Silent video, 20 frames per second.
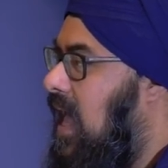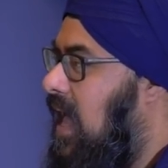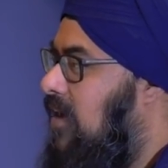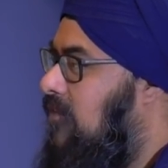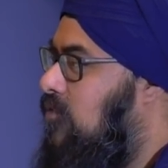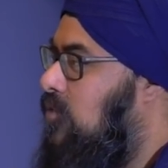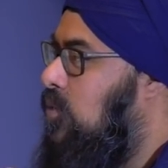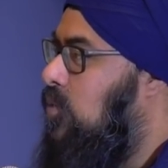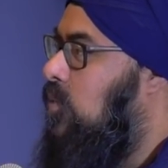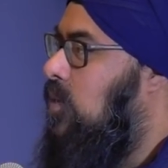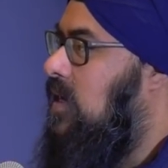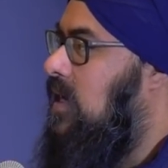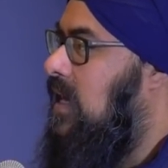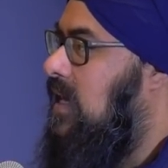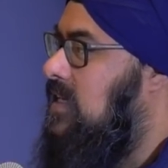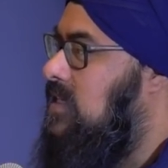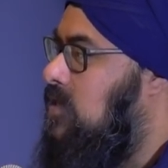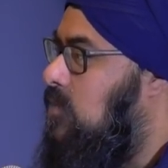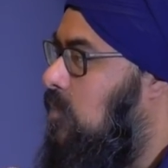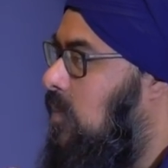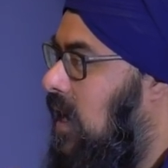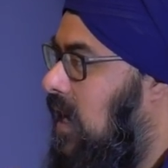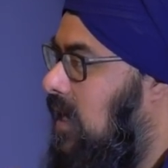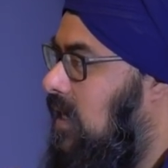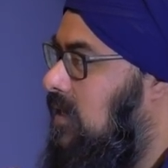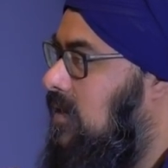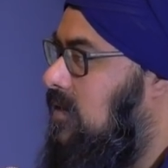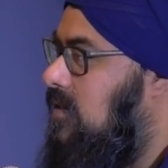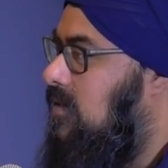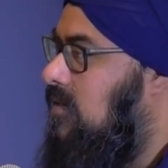everyone has a
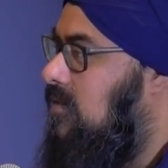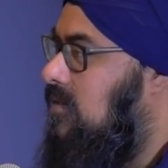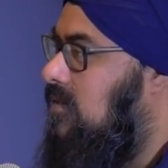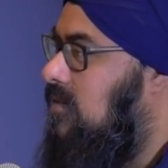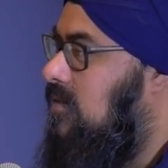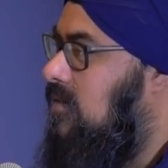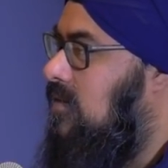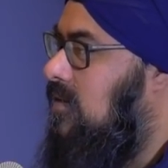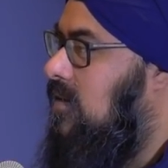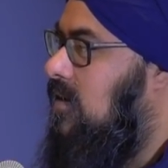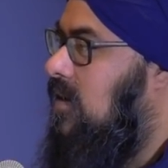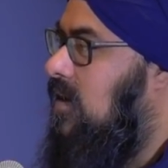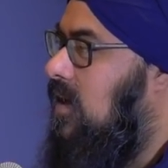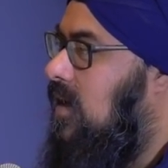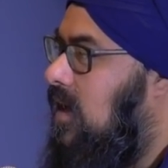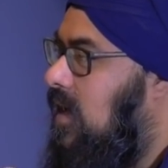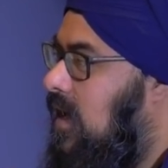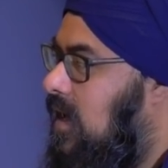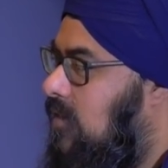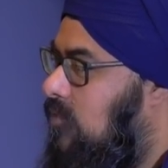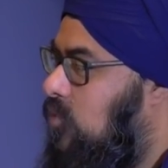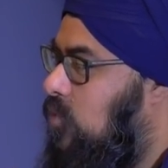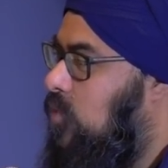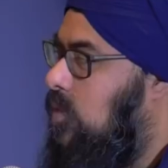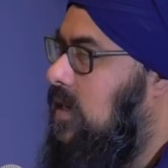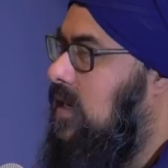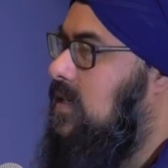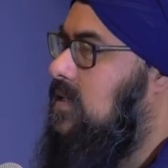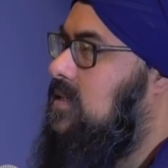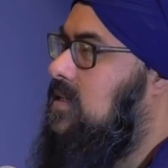mind,
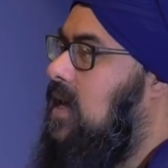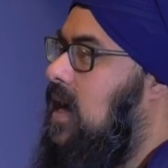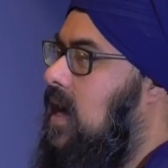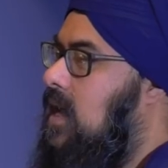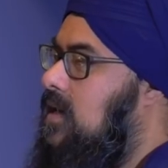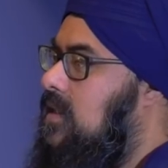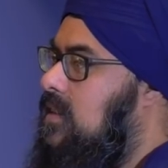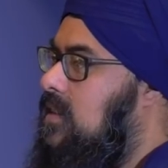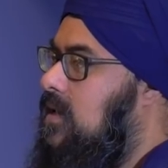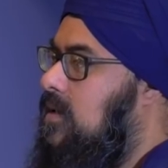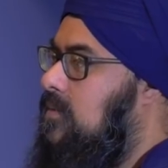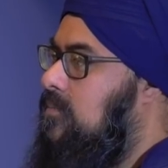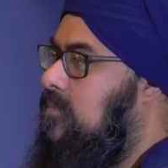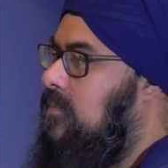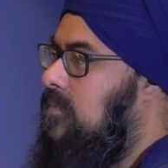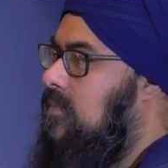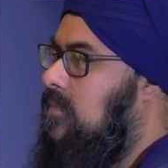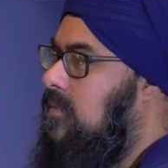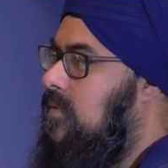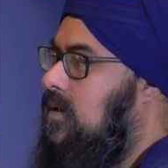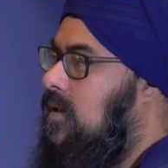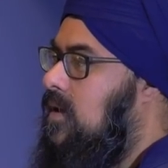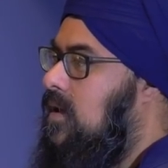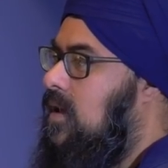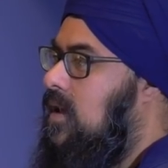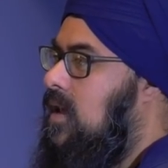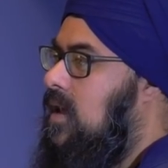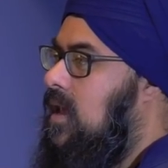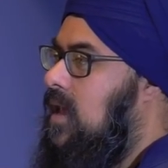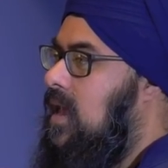everyone has God in them,
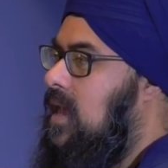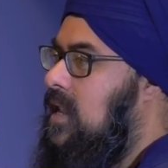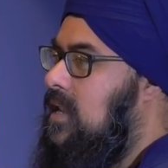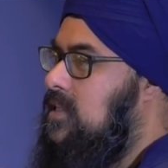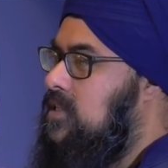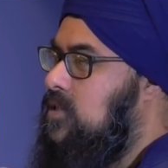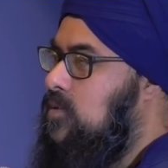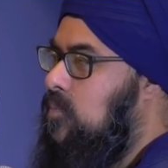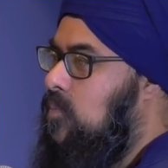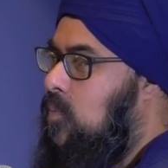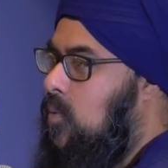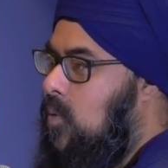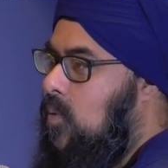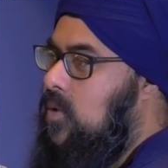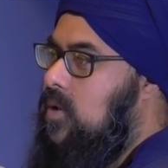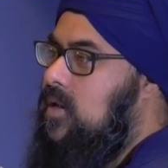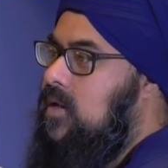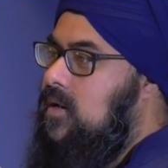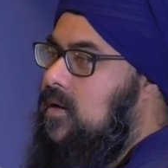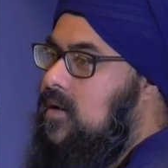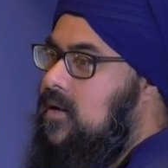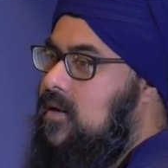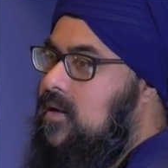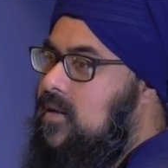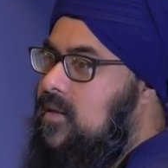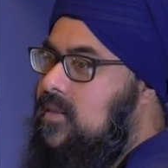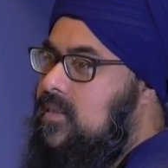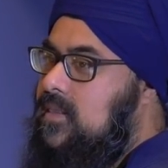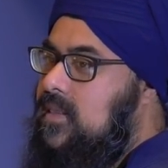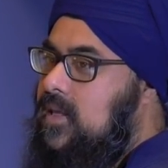and it's important
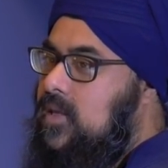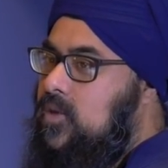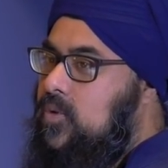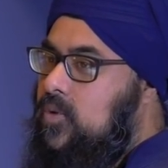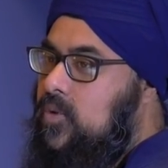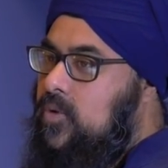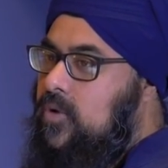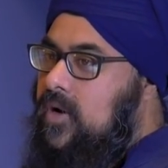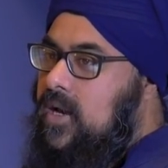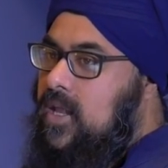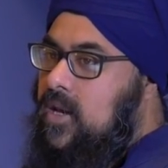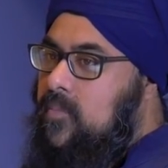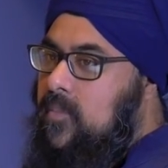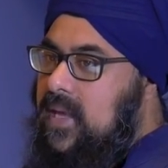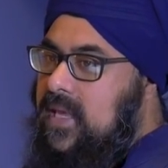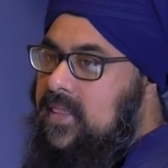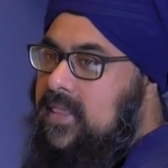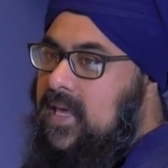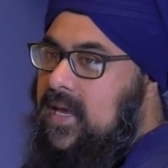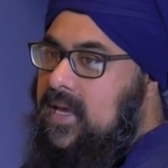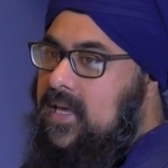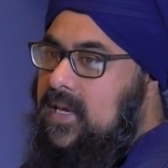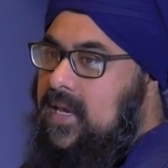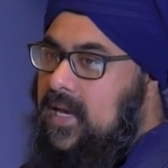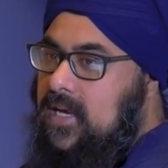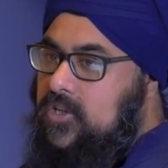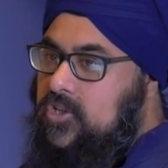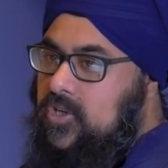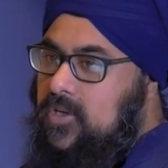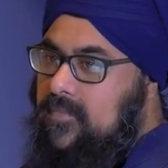that you learn how to make that
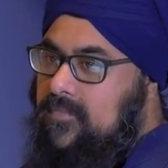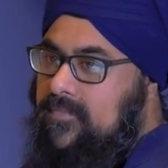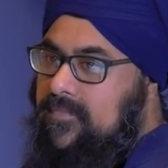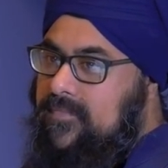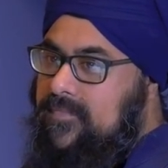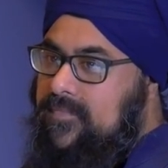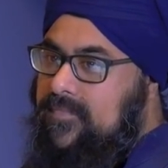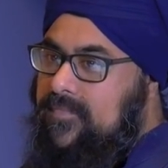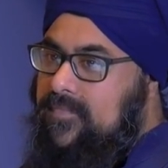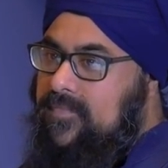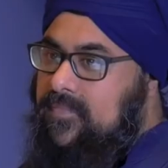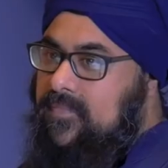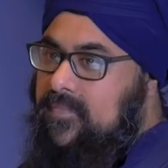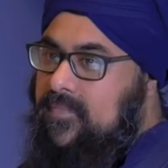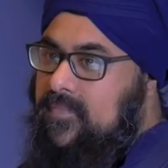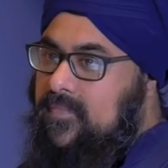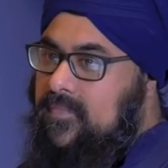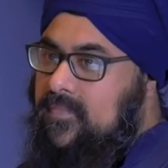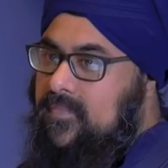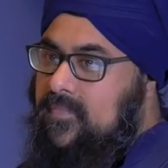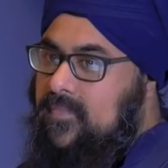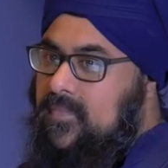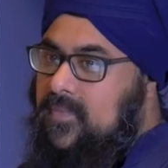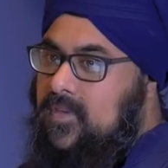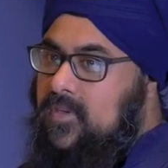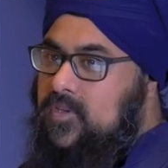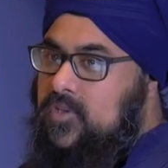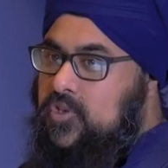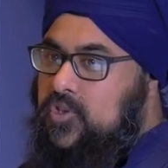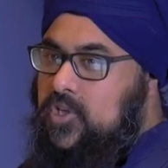connection.
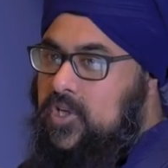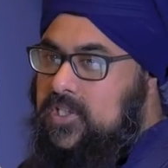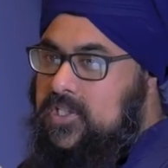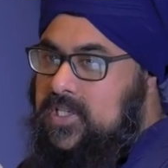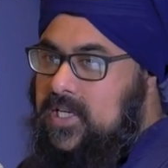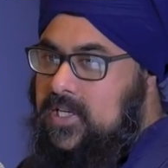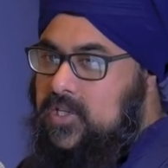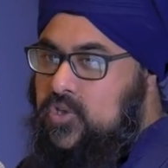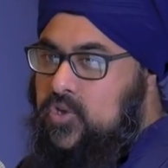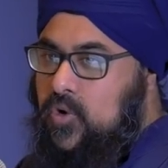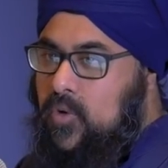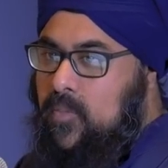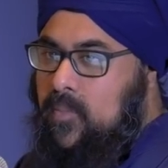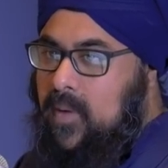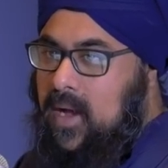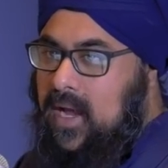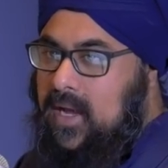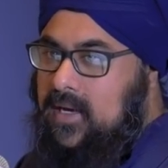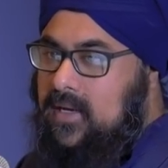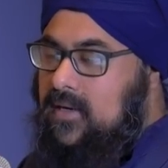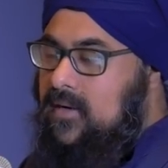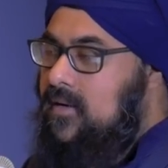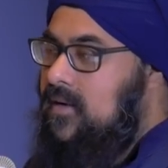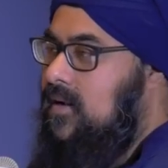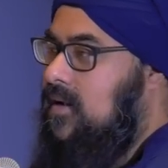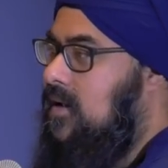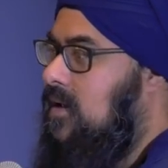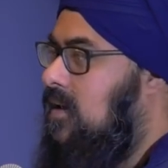Just as your mind